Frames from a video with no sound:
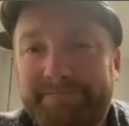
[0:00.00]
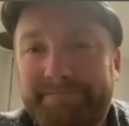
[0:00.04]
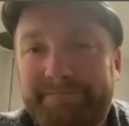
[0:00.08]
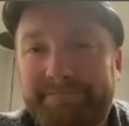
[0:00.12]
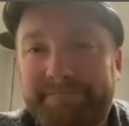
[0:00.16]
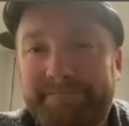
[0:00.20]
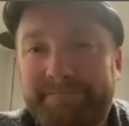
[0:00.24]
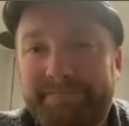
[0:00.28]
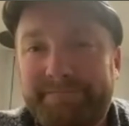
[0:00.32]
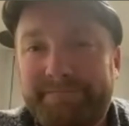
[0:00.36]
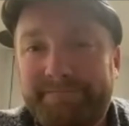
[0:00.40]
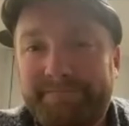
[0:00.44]

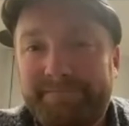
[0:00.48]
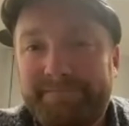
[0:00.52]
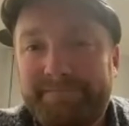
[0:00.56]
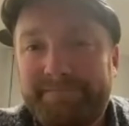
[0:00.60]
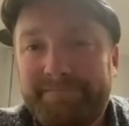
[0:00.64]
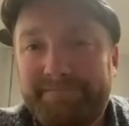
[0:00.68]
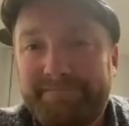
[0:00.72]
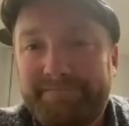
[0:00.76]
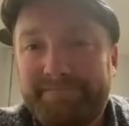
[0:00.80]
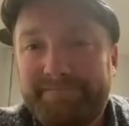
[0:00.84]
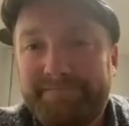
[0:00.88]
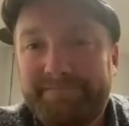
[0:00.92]

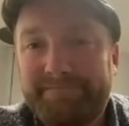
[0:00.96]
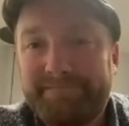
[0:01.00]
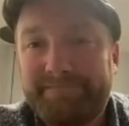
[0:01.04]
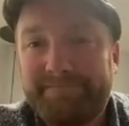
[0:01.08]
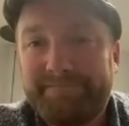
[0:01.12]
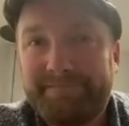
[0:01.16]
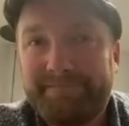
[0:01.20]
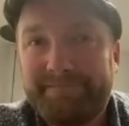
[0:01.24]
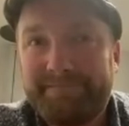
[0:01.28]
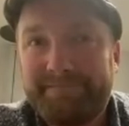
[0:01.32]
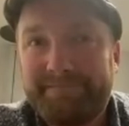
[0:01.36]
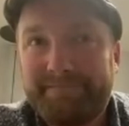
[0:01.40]

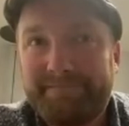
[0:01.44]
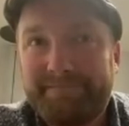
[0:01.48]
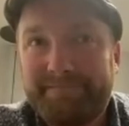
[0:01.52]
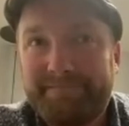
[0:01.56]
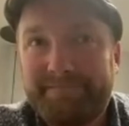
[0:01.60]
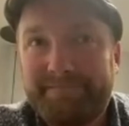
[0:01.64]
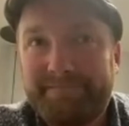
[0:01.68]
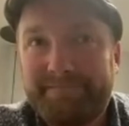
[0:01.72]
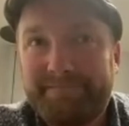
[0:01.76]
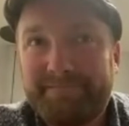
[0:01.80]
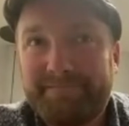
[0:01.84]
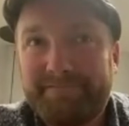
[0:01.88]

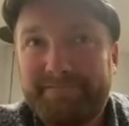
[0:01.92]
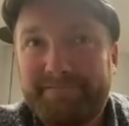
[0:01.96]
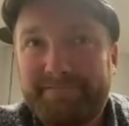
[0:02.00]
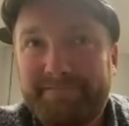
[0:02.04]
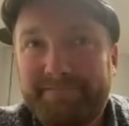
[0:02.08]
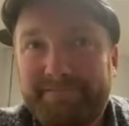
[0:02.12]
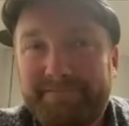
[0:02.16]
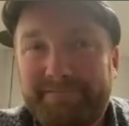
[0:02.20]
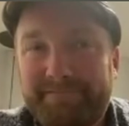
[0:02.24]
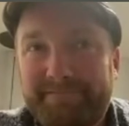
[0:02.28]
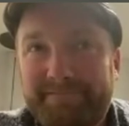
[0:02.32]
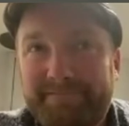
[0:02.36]

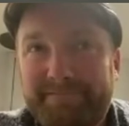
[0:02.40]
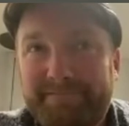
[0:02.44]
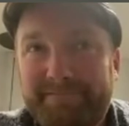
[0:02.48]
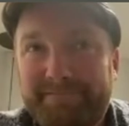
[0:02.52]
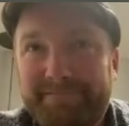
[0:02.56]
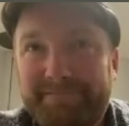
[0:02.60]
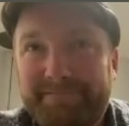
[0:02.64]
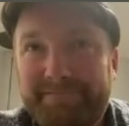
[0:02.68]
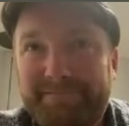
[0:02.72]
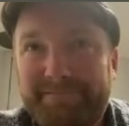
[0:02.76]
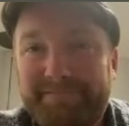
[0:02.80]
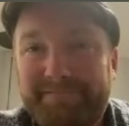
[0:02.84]

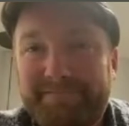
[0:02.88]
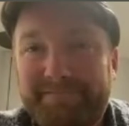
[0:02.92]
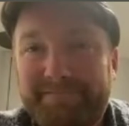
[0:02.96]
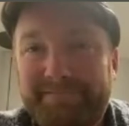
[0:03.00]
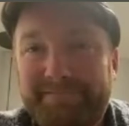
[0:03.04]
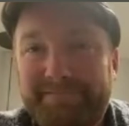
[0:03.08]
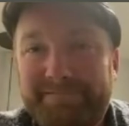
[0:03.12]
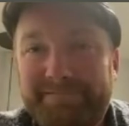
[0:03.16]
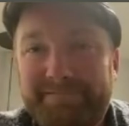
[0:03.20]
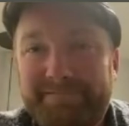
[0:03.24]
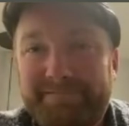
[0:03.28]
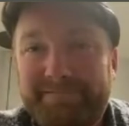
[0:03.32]

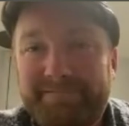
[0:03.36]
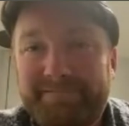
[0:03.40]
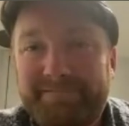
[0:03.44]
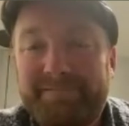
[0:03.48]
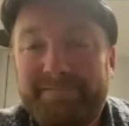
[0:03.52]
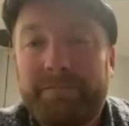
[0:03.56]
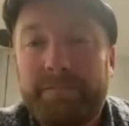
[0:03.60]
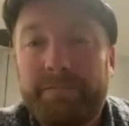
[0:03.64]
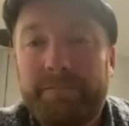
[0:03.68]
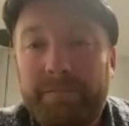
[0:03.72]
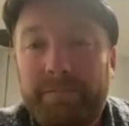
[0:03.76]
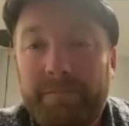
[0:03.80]

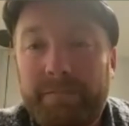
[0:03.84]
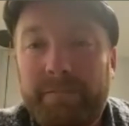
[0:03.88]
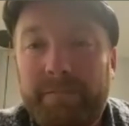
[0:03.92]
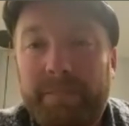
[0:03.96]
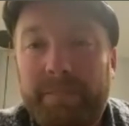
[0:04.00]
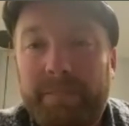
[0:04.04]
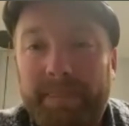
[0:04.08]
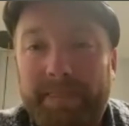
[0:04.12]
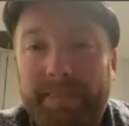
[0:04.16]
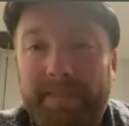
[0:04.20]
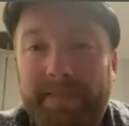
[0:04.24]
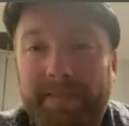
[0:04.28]

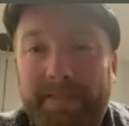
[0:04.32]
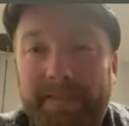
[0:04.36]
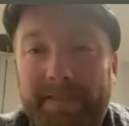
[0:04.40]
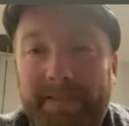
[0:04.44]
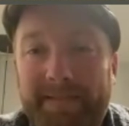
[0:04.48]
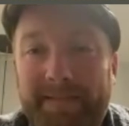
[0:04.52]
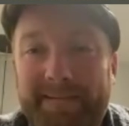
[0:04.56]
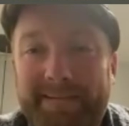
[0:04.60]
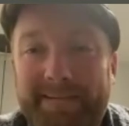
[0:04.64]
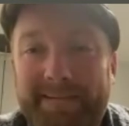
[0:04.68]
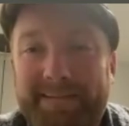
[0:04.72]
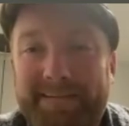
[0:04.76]

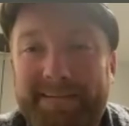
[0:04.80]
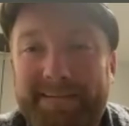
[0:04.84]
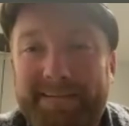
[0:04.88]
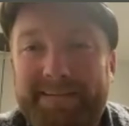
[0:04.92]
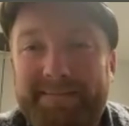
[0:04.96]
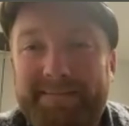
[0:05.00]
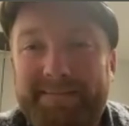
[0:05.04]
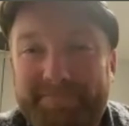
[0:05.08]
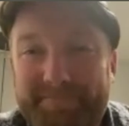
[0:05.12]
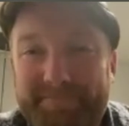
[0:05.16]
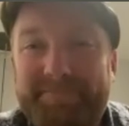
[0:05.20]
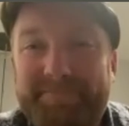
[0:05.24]

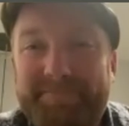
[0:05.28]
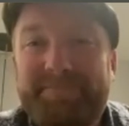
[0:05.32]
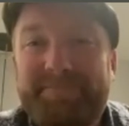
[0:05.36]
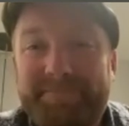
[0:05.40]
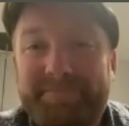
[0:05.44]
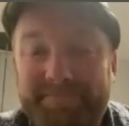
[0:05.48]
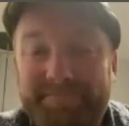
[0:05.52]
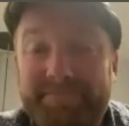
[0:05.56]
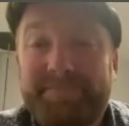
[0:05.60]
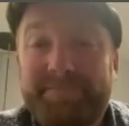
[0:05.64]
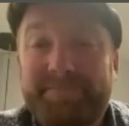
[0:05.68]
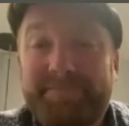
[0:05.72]

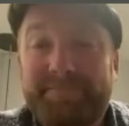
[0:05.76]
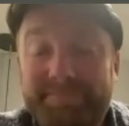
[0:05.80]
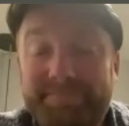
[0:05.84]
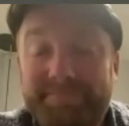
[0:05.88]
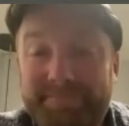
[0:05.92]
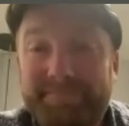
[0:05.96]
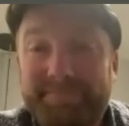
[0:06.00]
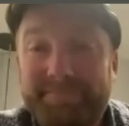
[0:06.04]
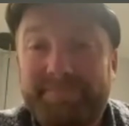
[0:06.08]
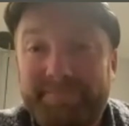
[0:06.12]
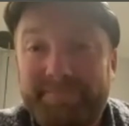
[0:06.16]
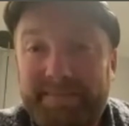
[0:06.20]

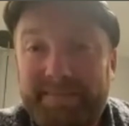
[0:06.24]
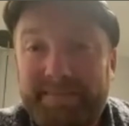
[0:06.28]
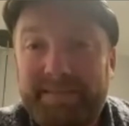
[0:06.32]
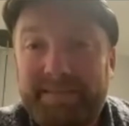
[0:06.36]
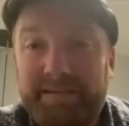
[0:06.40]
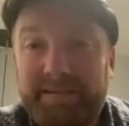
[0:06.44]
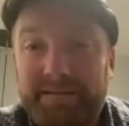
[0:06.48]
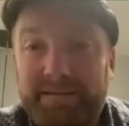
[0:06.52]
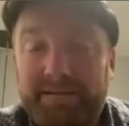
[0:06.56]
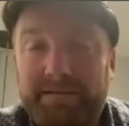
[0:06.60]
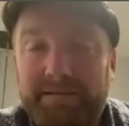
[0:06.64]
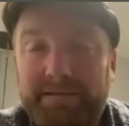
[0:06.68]

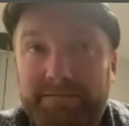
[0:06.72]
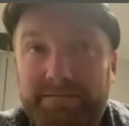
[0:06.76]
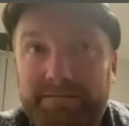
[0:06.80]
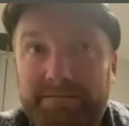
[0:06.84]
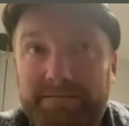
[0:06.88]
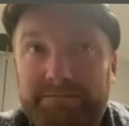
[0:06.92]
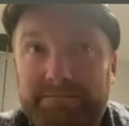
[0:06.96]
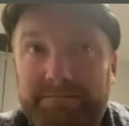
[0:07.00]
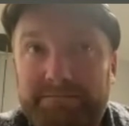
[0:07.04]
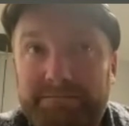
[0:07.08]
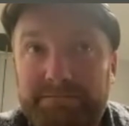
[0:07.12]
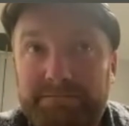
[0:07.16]

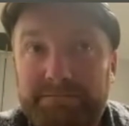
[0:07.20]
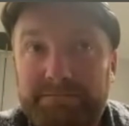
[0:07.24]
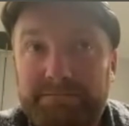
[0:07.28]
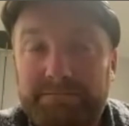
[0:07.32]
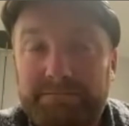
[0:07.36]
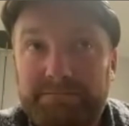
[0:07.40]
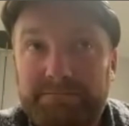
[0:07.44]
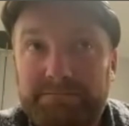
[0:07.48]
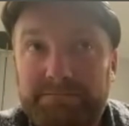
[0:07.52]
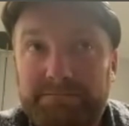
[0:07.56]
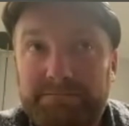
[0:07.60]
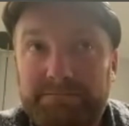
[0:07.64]

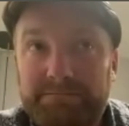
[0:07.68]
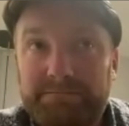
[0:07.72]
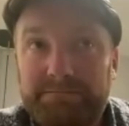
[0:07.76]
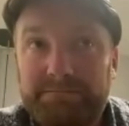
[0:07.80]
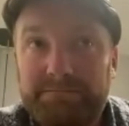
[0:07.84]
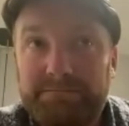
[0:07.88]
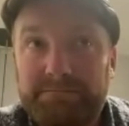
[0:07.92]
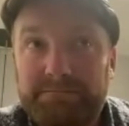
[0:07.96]
No words are spoken by the person on screen.